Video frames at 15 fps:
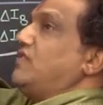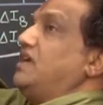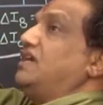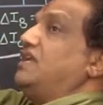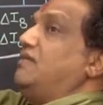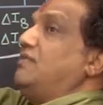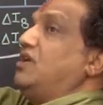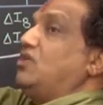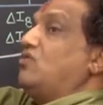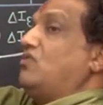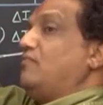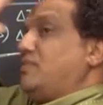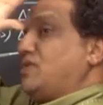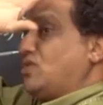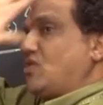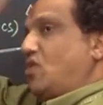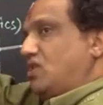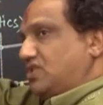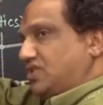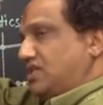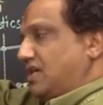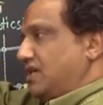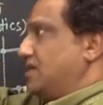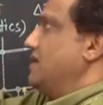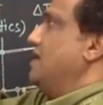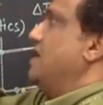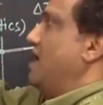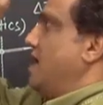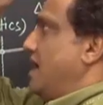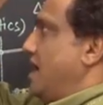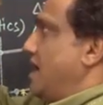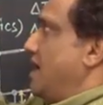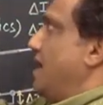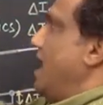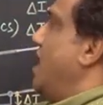20 microampere constant. And